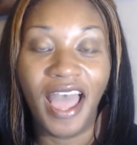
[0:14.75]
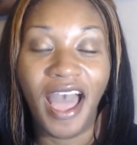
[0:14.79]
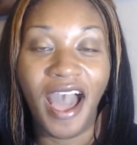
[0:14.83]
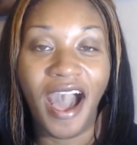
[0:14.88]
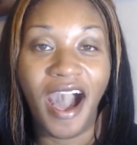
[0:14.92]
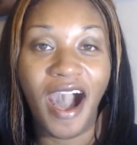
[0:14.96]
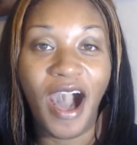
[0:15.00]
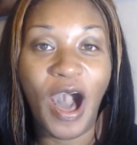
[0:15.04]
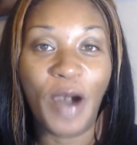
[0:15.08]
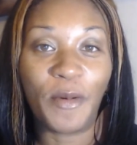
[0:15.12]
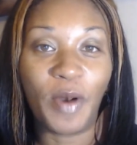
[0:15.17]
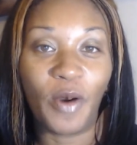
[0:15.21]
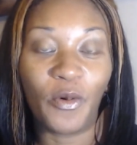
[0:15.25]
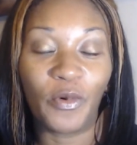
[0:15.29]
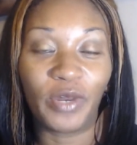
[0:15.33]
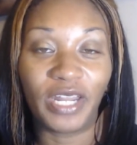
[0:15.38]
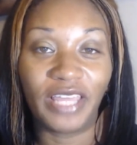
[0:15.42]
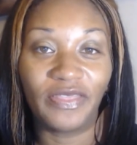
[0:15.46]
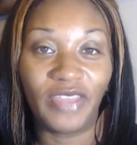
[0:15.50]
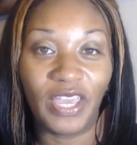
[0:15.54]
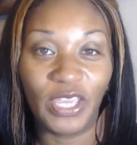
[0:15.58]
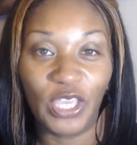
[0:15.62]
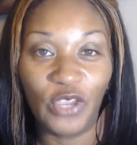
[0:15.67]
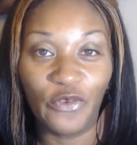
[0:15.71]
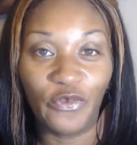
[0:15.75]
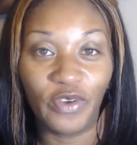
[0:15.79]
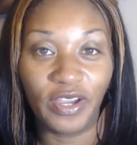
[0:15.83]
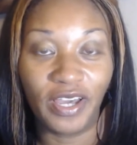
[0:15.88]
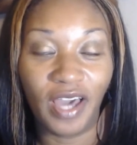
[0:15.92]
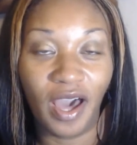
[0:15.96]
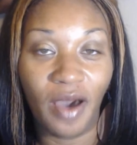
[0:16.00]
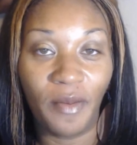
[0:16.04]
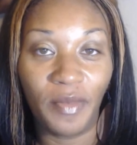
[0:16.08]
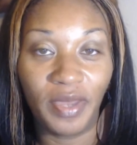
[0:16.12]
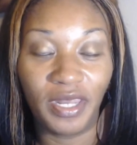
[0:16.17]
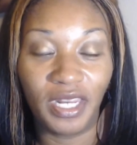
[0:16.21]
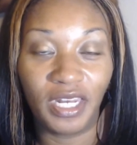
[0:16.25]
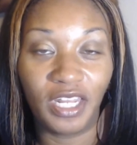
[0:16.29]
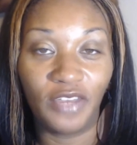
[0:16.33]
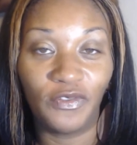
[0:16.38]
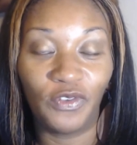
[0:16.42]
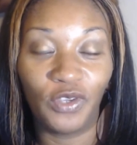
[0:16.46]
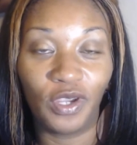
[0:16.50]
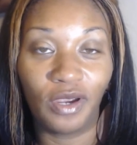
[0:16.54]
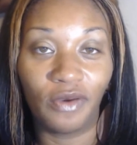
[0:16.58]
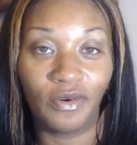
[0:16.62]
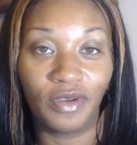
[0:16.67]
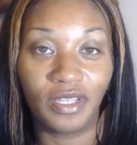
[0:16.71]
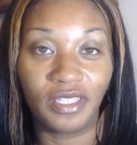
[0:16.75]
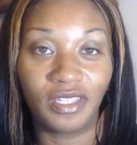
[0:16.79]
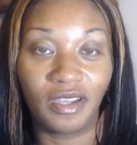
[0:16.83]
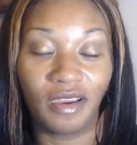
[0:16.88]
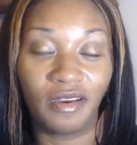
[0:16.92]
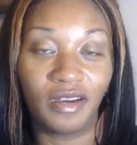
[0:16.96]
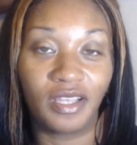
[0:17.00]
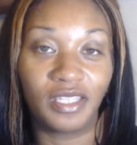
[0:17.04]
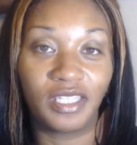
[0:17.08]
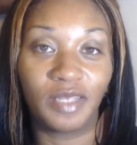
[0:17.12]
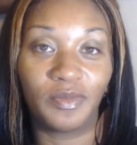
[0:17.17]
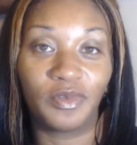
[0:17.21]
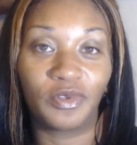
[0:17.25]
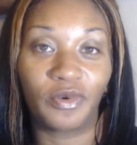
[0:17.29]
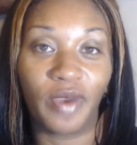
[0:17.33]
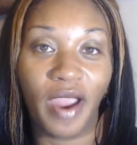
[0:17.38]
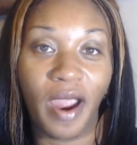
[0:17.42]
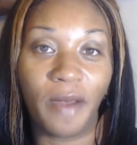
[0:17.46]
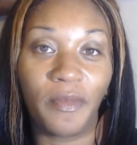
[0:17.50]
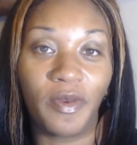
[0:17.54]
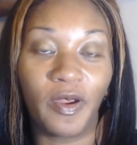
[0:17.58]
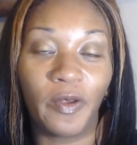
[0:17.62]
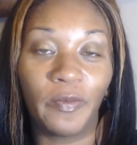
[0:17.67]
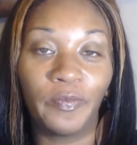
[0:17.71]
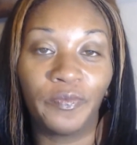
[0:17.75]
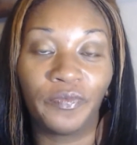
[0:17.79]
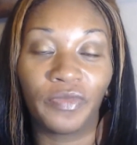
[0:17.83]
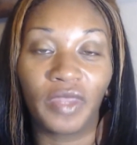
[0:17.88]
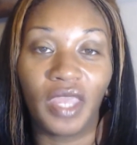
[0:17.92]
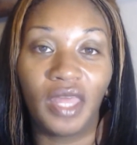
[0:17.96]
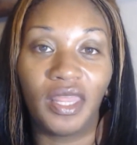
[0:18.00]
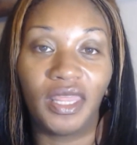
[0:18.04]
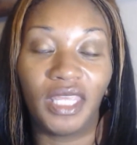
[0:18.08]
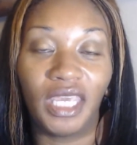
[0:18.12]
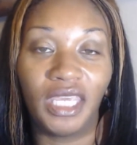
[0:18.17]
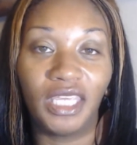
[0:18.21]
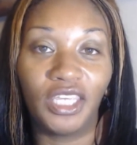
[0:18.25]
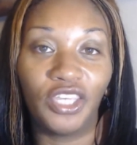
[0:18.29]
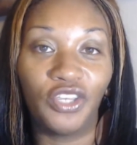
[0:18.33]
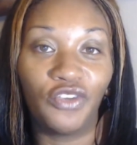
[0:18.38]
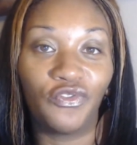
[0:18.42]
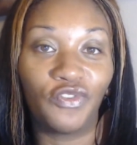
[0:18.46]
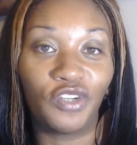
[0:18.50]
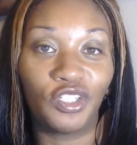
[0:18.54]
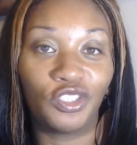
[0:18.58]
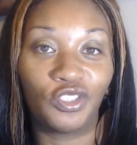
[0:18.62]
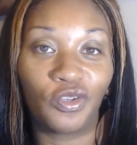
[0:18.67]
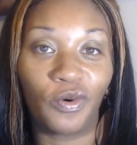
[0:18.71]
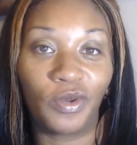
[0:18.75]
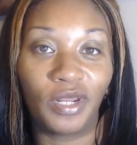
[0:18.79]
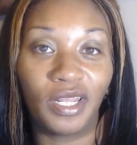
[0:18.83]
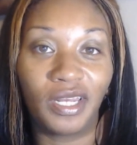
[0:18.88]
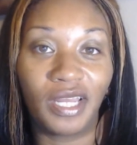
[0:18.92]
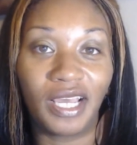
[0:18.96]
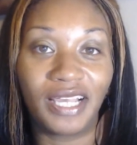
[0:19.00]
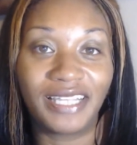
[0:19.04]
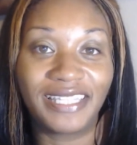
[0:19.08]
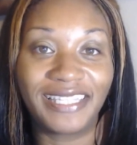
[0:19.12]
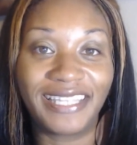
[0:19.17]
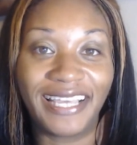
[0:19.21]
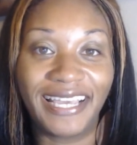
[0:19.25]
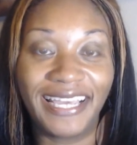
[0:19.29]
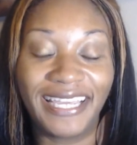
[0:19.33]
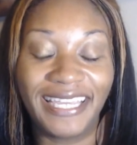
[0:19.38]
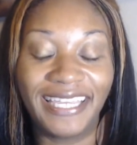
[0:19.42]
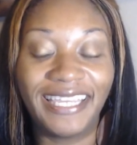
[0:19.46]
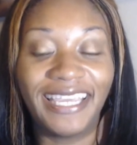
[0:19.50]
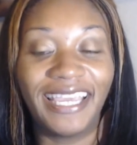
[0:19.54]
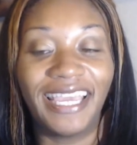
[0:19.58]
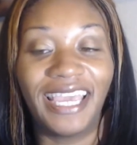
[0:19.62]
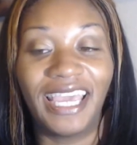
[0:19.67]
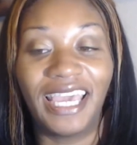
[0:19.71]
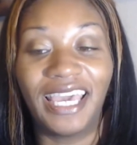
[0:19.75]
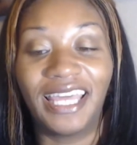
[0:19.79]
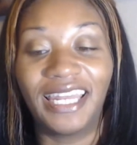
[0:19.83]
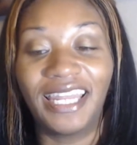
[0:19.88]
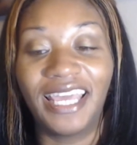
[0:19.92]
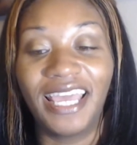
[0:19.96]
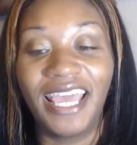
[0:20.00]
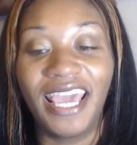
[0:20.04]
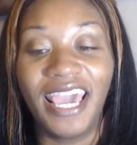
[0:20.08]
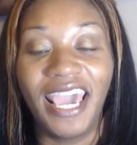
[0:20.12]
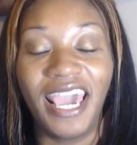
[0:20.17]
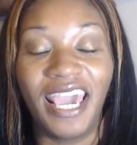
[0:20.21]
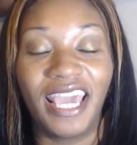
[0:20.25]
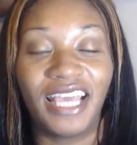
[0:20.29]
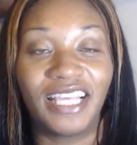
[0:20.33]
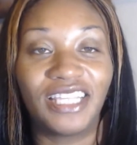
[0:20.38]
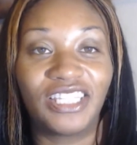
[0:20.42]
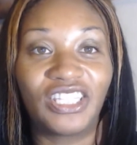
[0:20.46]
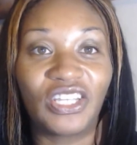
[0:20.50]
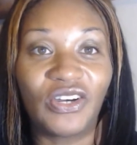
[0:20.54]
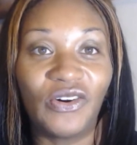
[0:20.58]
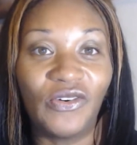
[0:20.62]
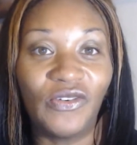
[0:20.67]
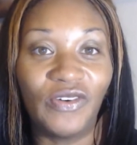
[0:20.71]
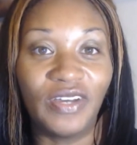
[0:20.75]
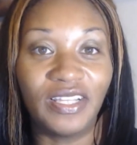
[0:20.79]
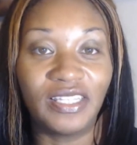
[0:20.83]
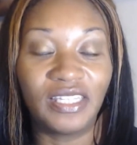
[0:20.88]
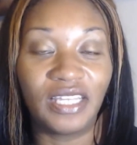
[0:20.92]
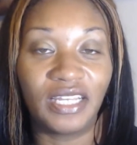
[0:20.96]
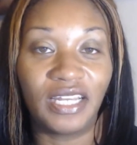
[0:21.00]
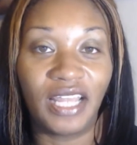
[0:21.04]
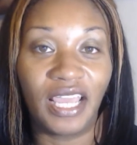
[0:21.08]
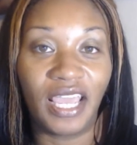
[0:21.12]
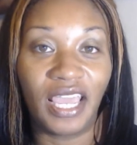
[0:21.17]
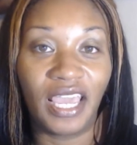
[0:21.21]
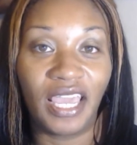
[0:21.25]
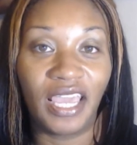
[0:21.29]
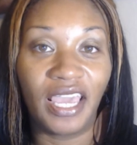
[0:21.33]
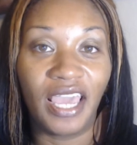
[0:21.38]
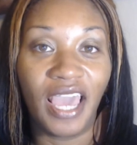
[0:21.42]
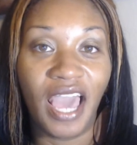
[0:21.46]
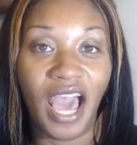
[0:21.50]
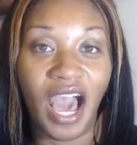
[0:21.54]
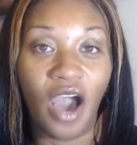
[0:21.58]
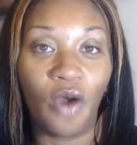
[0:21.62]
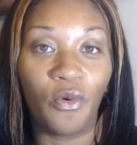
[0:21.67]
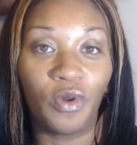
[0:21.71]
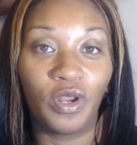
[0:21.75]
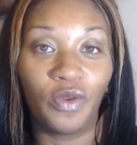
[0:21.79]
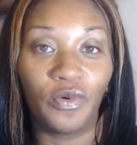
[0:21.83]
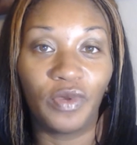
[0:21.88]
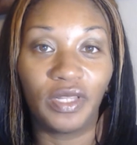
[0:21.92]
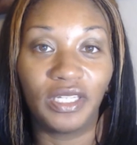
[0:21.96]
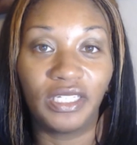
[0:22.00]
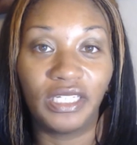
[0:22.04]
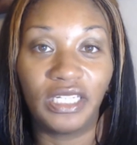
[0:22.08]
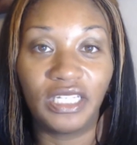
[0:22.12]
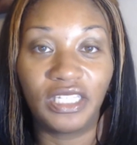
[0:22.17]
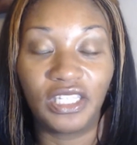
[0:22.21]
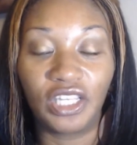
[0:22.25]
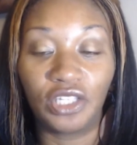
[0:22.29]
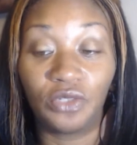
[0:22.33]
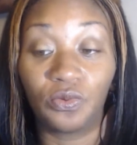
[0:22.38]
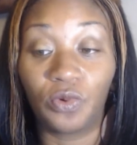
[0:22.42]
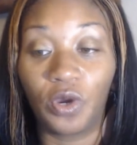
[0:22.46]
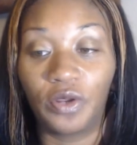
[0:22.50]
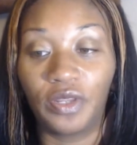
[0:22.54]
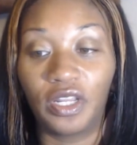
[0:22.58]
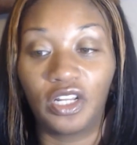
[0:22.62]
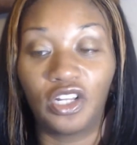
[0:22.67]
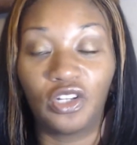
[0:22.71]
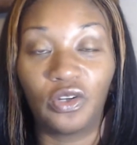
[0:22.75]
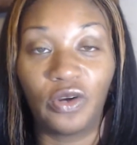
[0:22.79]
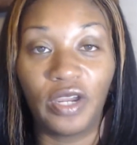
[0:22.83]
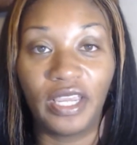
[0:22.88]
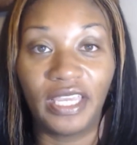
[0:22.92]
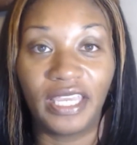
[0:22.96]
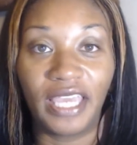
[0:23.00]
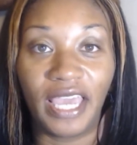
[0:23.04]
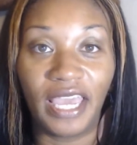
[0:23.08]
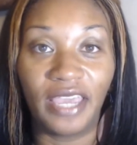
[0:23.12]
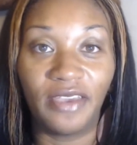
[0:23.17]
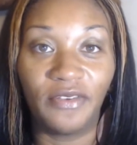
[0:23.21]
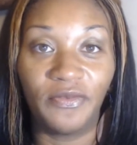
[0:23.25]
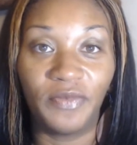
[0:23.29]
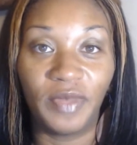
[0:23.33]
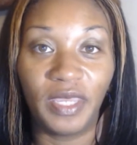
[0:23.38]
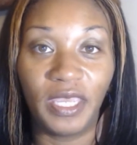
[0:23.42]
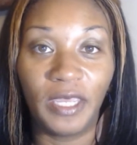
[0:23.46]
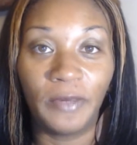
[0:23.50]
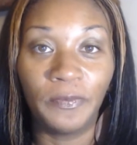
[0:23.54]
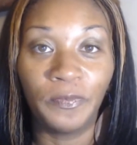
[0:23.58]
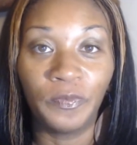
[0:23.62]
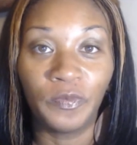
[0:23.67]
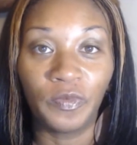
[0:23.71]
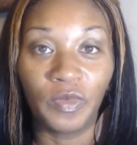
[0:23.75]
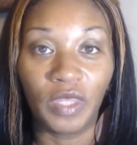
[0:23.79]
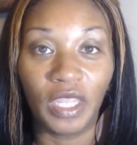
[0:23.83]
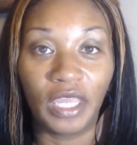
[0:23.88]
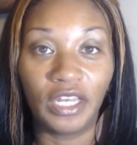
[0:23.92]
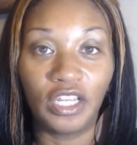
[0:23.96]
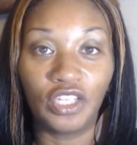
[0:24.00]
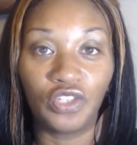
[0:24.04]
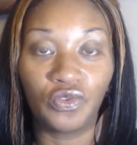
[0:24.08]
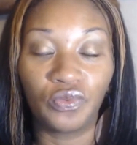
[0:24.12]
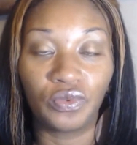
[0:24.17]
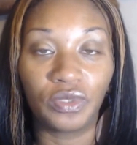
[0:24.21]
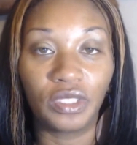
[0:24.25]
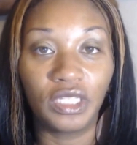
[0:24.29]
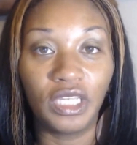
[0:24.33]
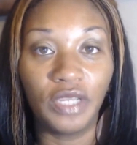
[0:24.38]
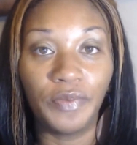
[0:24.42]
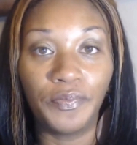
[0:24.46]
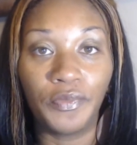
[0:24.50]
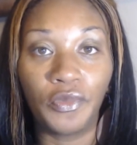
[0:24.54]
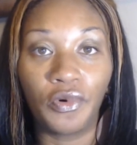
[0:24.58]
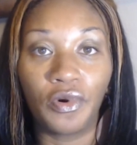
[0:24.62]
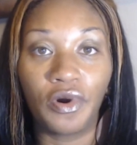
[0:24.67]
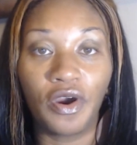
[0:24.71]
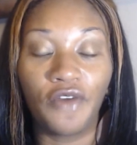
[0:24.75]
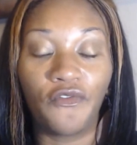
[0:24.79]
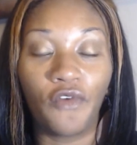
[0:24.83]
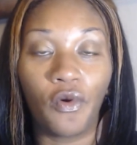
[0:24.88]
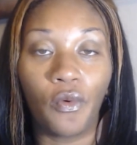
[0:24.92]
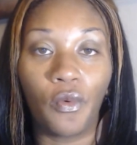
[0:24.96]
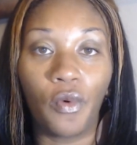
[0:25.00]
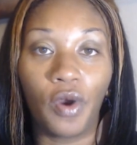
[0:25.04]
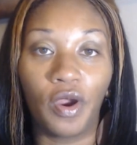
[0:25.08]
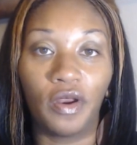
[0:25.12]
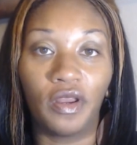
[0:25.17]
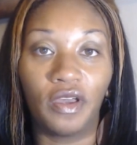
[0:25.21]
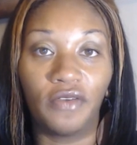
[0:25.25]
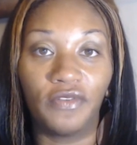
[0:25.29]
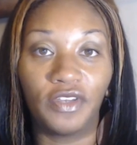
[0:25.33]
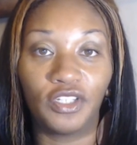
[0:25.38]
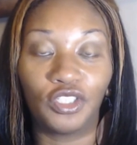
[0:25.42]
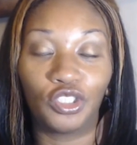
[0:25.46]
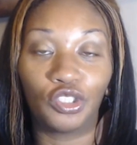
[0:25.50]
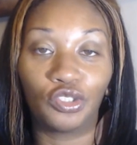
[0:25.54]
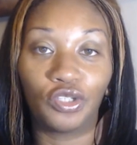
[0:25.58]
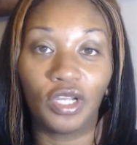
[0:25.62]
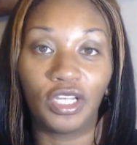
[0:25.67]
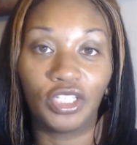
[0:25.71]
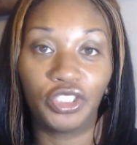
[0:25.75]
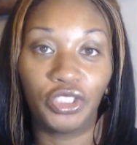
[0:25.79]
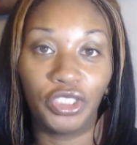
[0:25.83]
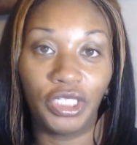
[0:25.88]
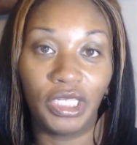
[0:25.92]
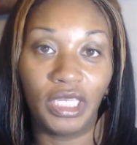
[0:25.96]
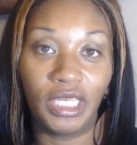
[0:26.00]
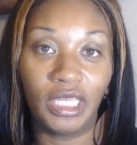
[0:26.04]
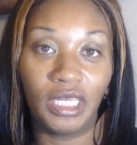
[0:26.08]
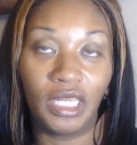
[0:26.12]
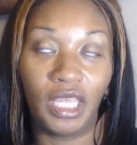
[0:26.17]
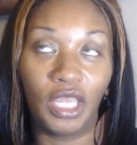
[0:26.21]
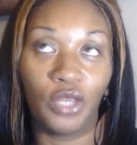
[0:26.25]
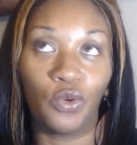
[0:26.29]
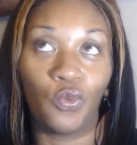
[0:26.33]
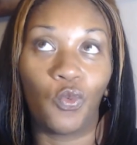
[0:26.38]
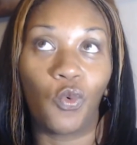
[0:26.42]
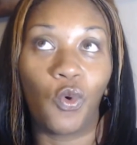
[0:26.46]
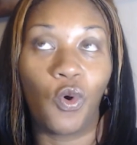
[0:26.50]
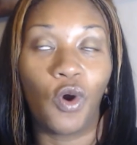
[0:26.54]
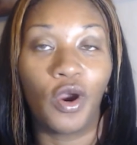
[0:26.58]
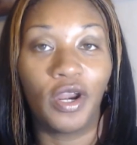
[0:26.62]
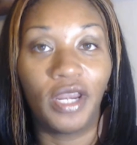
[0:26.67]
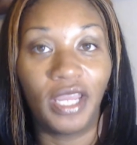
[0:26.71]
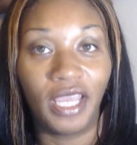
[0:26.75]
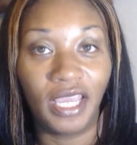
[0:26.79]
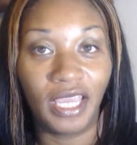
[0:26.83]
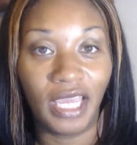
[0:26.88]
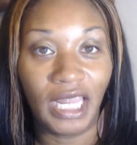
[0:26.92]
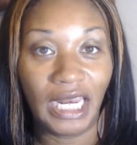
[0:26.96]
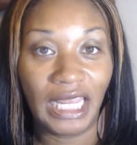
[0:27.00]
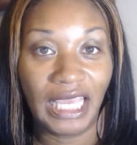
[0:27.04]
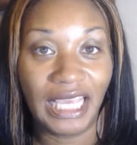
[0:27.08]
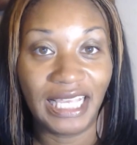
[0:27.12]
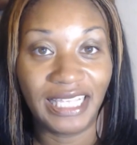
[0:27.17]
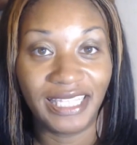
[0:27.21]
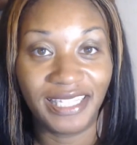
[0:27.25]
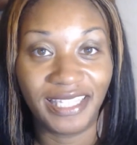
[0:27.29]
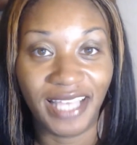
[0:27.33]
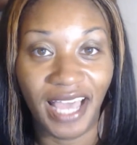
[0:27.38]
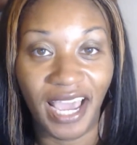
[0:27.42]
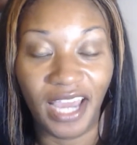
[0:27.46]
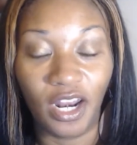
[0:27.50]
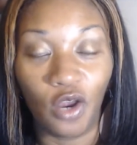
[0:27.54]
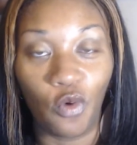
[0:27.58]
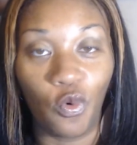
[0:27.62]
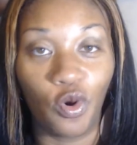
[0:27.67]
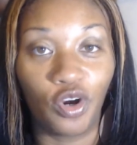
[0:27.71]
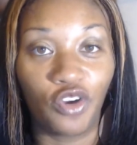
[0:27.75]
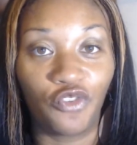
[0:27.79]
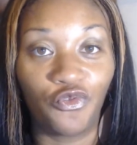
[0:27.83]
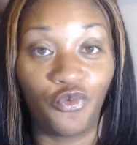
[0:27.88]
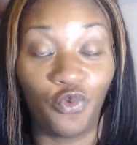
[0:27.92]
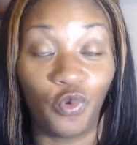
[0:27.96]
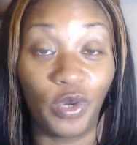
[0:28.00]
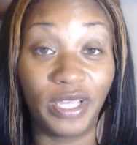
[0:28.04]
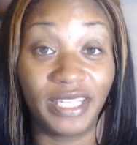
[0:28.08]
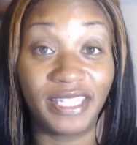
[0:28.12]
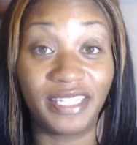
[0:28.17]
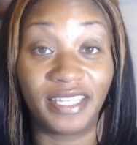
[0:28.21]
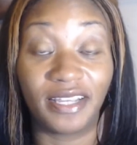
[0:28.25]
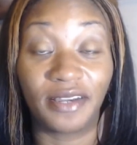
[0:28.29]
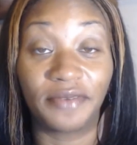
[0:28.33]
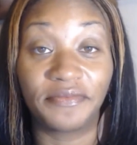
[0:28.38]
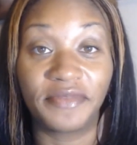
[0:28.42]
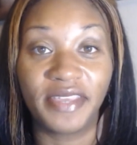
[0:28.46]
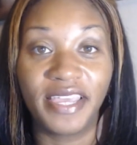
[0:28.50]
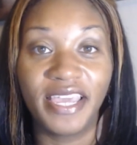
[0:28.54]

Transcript: I want to thank you for coming. And if you're a returning subscriber, thank you for joining us again. And so on today, I want to release this word that the Lord gave me. And it's really more of a word of instruction and warning and insight, a word of wisdom